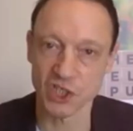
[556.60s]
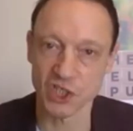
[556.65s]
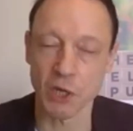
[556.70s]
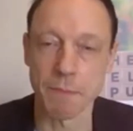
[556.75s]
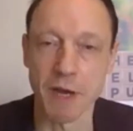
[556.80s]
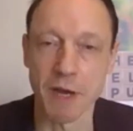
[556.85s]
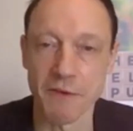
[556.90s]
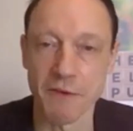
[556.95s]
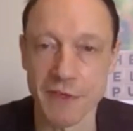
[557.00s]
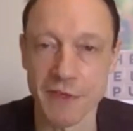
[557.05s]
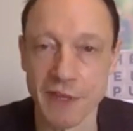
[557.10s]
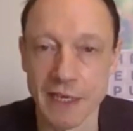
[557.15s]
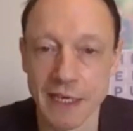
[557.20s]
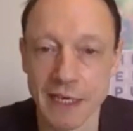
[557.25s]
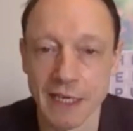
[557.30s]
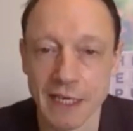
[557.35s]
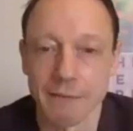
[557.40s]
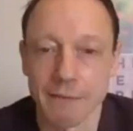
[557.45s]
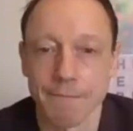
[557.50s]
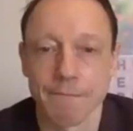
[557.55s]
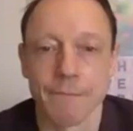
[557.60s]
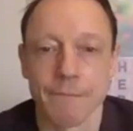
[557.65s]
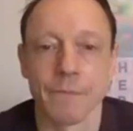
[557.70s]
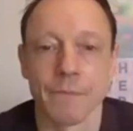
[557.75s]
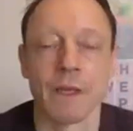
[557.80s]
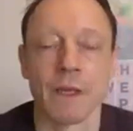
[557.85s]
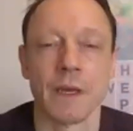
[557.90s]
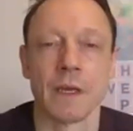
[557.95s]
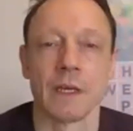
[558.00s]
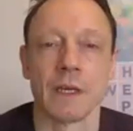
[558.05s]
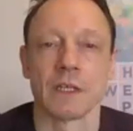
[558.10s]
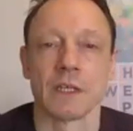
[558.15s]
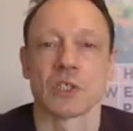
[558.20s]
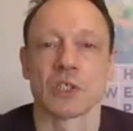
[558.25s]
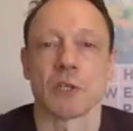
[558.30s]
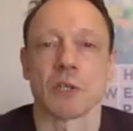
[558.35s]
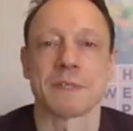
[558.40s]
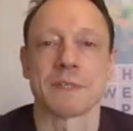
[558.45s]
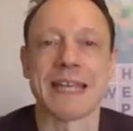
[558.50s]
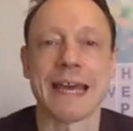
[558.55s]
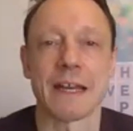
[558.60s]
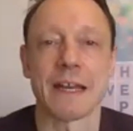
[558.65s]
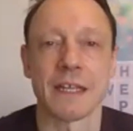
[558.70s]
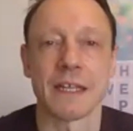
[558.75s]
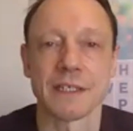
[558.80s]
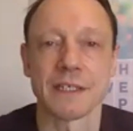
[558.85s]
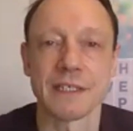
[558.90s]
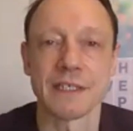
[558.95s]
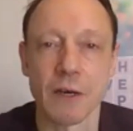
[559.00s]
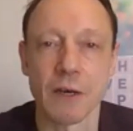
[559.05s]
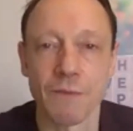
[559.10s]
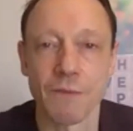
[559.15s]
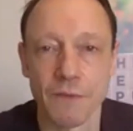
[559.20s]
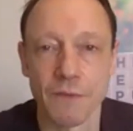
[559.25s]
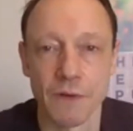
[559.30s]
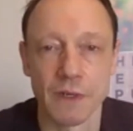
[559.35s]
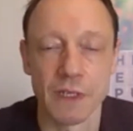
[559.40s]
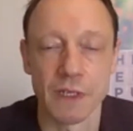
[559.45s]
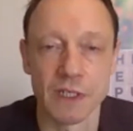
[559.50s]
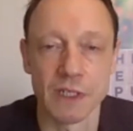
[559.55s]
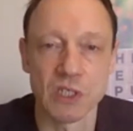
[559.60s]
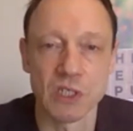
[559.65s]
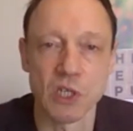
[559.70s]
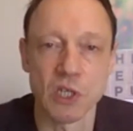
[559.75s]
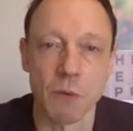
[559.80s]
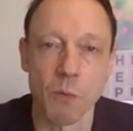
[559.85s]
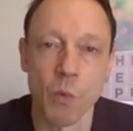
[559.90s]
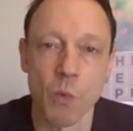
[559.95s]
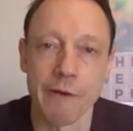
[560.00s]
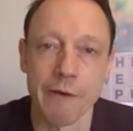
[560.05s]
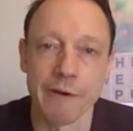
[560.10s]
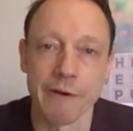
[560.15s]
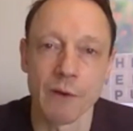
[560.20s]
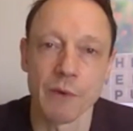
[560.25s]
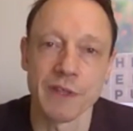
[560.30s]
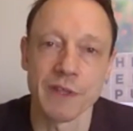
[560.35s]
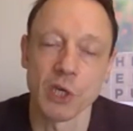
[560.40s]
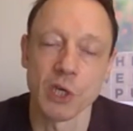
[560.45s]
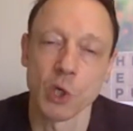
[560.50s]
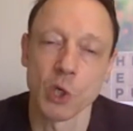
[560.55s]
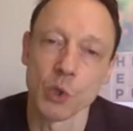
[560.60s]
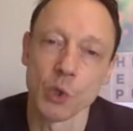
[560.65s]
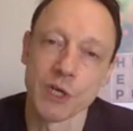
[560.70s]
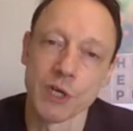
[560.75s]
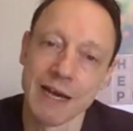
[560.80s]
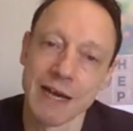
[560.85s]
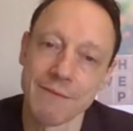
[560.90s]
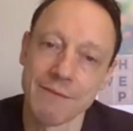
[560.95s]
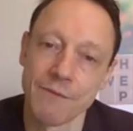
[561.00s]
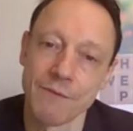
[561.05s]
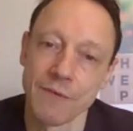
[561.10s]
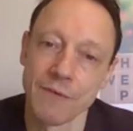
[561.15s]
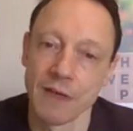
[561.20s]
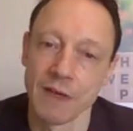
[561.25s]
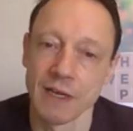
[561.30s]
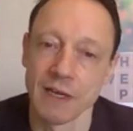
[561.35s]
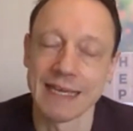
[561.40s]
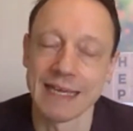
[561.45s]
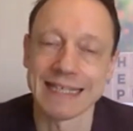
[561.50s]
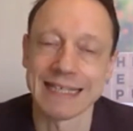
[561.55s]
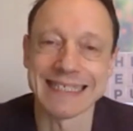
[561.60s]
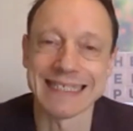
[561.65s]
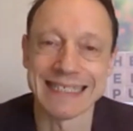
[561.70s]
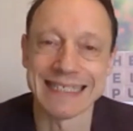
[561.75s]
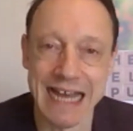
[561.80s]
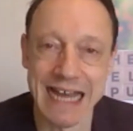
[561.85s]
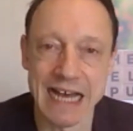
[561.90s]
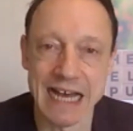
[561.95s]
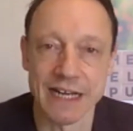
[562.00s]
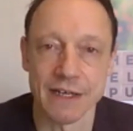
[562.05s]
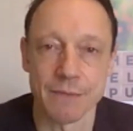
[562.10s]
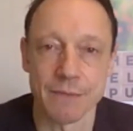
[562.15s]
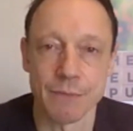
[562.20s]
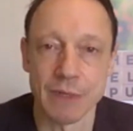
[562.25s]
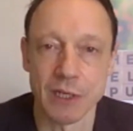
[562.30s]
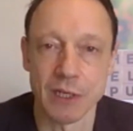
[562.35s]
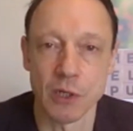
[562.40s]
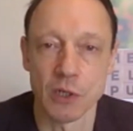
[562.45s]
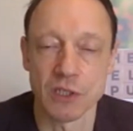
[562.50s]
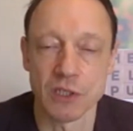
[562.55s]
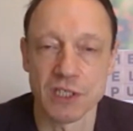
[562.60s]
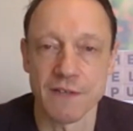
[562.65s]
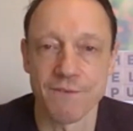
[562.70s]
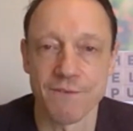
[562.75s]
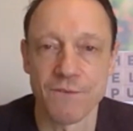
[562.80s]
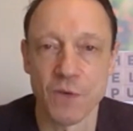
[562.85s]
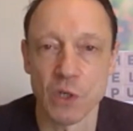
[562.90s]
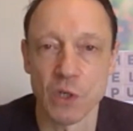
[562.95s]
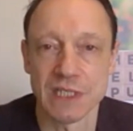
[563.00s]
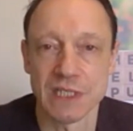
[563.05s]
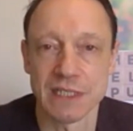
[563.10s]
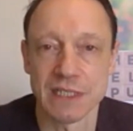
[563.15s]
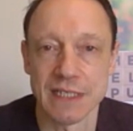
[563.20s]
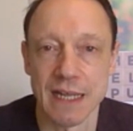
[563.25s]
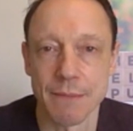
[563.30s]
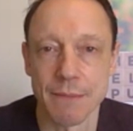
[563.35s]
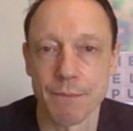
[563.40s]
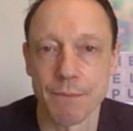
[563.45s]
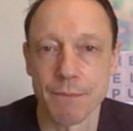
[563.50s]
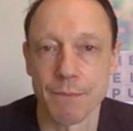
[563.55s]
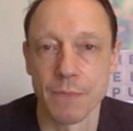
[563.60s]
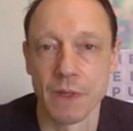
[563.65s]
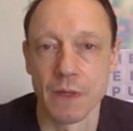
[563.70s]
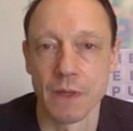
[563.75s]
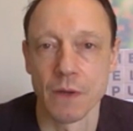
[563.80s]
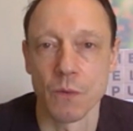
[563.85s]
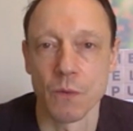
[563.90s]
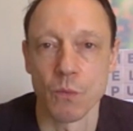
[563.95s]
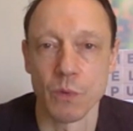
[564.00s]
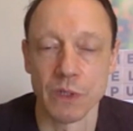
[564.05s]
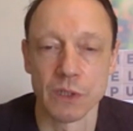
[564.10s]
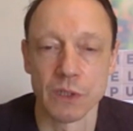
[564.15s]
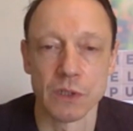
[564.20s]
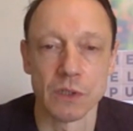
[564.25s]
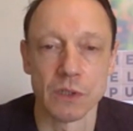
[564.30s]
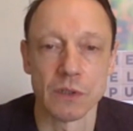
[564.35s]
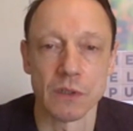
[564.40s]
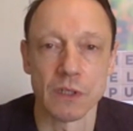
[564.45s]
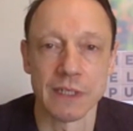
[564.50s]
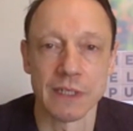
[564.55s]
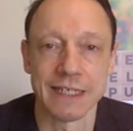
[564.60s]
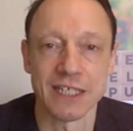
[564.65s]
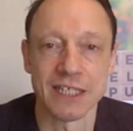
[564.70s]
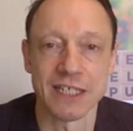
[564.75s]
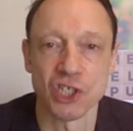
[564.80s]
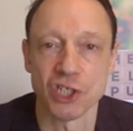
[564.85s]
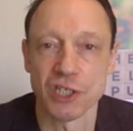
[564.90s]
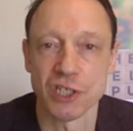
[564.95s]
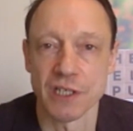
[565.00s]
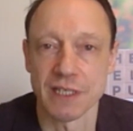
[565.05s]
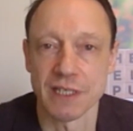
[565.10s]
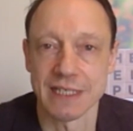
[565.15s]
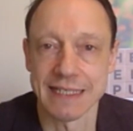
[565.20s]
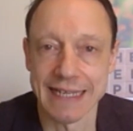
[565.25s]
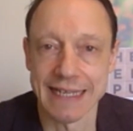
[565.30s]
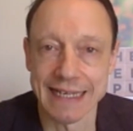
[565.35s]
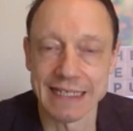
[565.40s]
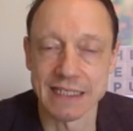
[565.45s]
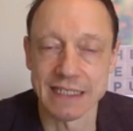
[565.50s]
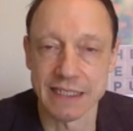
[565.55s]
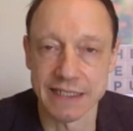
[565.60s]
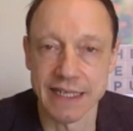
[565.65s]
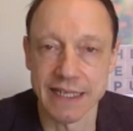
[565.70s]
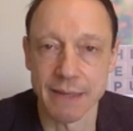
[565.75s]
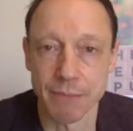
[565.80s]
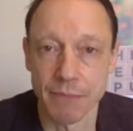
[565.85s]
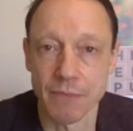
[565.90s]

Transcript: Stop overthinking it. Stop doubting yourself. Stop worrying whether you're good enough. Get started, because the first step will lead you to the second step.